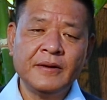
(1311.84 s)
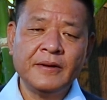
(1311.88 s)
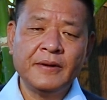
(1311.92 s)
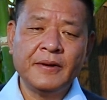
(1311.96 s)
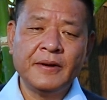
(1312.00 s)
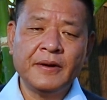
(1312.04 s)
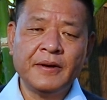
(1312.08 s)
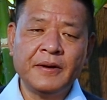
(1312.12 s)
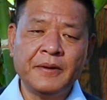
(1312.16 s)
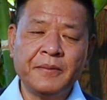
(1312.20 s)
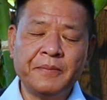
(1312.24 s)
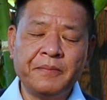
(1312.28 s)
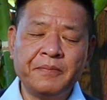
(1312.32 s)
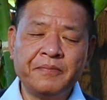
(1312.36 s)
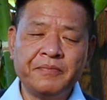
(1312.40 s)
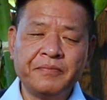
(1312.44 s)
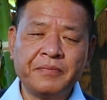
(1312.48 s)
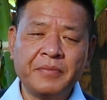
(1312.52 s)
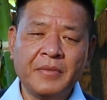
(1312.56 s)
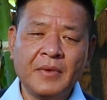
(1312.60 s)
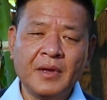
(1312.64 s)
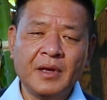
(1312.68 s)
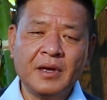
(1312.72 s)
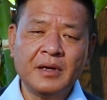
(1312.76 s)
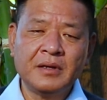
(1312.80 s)

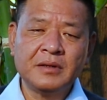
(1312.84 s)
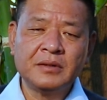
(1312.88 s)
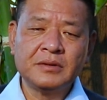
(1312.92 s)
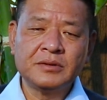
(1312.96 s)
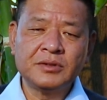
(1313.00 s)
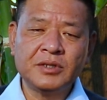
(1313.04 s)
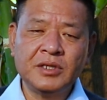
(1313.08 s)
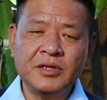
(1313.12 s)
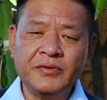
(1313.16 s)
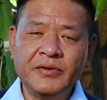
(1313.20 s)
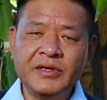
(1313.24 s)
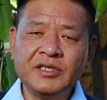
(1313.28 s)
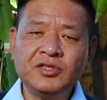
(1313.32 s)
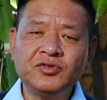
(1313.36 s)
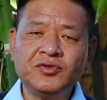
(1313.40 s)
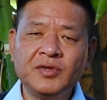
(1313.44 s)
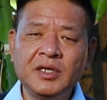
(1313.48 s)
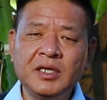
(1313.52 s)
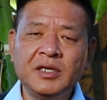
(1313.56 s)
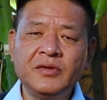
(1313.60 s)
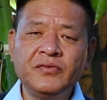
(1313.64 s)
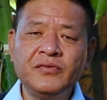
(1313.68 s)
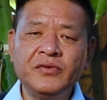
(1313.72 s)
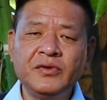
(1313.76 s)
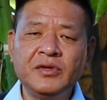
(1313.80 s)
So
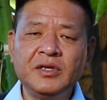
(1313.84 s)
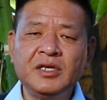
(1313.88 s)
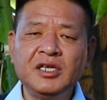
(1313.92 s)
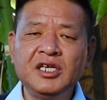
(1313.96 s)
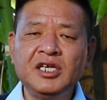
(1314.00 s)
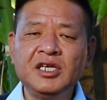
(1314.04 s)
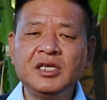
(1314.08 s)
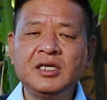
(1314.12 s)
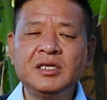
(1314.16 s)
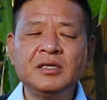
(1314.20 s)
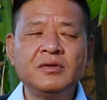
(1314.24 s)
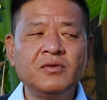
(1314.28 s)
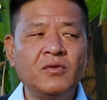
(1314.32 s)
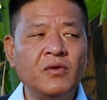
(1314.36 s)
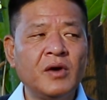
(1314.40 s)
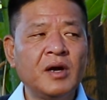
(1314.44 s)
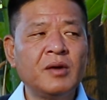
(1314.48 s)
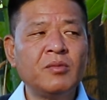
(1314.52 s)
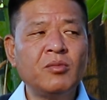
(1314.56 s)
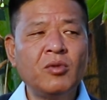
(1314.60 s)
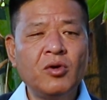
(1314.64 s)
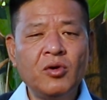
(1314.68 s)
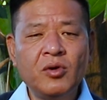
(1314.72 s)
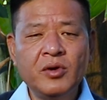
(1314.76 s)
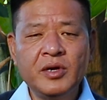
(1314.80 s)
eventually we'll need one
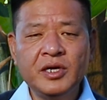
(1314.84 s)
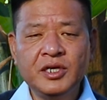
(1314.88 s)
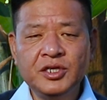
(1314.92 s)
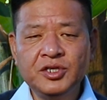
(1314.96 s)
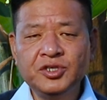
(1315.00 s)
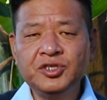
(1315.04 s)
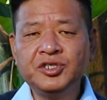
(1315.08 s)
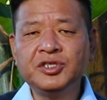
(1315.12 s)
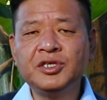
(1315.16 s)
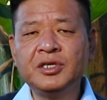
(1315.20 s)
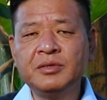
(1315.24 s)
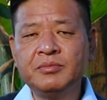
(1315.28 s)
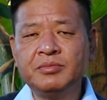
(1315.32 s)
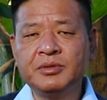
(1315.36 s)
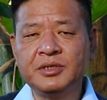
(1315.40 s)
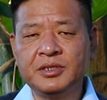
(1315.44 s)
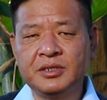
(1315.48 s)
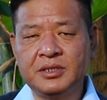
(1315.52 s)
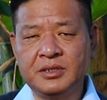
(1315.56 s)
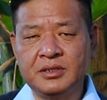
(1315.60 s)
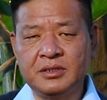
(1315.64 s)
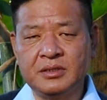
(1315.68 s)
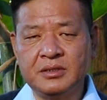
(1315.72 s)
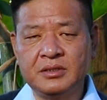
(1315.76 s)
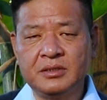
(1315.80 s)
more additional
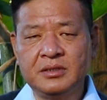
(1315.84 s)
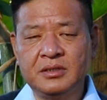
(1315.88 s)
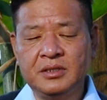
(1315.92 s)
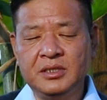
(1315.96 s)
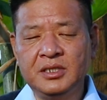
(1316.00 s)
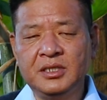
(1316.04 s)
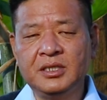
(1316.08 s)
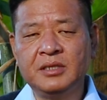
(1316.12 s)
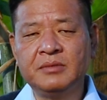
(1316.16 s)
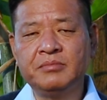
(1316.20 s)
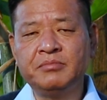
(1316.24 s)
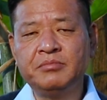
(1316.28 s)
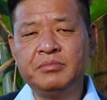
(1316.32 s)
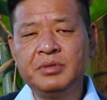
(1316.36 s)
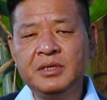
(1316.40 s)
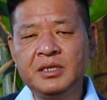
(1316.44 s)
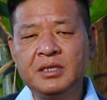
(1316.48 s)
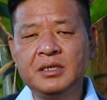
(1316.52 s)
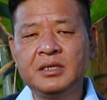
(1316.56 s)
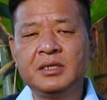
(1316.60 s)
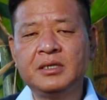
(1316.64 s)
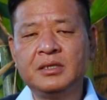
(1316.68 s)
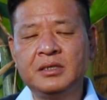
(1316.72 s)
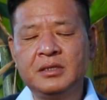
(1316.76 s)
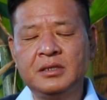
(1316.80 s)
person in the
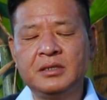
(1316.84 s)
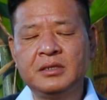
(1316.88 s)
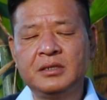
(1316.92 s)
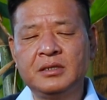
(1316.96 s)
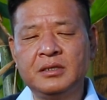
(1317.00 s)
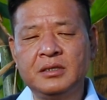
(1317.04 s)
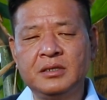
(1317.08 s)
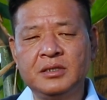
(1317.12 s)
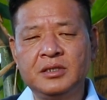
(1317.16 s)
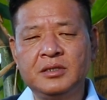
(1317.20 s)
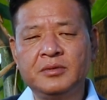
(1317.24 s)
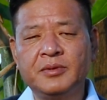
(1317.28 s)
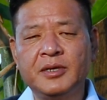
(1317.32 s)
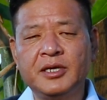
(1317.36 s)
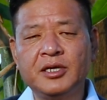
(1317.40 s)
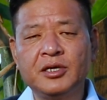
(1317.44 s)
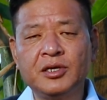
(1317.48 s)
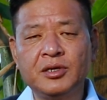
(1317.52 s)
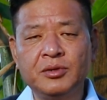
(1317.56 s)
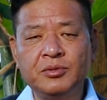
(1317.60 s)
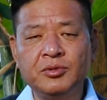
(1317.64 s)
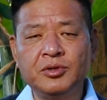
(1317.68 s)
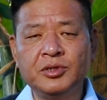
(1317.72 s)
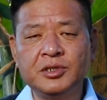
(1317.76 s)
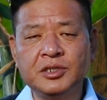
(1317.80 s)
bigger Tibetan
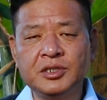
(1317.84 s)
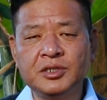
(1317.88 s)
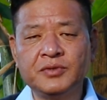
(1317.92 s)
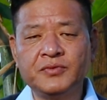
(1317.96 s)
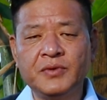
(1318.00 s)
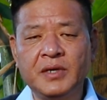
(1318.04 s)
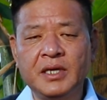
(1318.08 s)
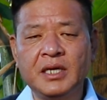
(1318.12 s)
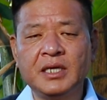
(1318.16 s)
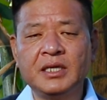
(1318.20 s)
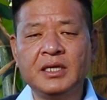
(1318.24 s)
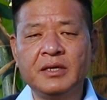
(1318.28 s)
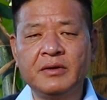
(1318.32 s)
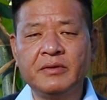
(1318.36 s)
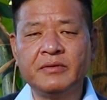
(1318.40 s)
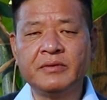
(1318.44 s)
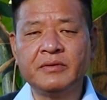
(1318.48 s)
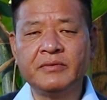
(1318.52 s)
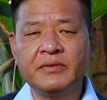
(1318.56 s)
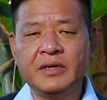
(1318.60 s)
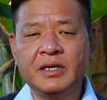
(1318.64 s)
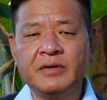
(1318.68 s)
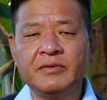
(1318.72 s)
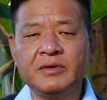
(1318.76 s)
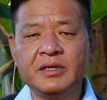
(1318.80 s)
communities where
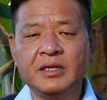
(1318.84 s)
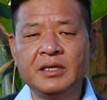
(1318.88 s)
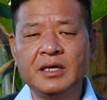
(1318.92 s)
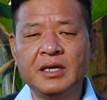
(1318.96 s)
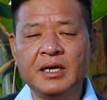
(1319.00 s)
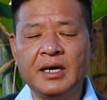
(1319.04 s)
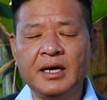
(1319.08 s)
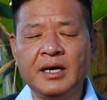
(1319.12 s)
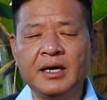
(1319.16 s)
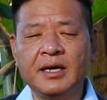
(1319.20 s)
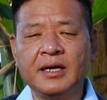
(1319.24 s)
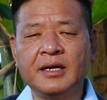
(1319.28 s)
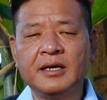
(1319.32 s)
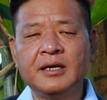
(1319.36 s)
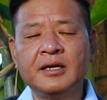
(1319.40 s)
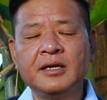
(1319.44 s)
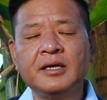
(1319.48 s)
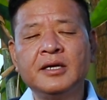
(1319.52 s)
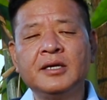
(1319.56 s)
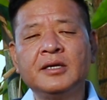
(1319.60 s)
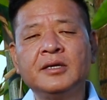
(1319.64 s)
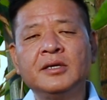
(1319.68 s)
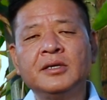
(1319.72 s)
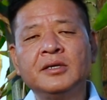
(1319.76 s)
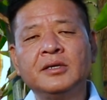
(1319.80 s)
they are,
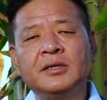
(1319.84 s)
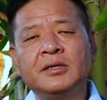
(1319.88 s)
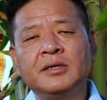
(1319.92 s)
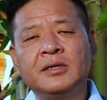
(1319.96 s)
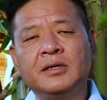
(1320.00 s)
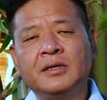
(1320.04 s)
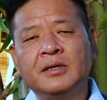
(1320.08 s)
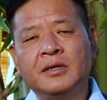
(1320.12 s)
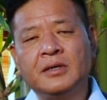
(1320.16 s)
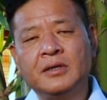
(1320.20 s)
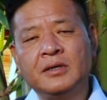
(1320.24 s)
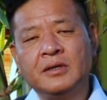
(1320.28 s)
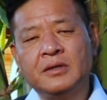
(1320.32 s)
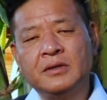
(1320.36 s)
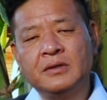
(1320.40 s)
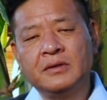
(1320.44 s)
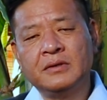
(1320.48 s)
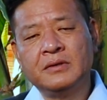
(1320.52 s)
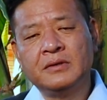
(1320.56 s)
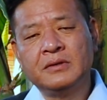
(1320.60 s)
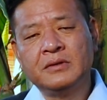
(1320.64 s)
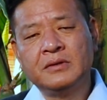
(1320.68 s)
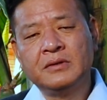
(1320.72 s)
a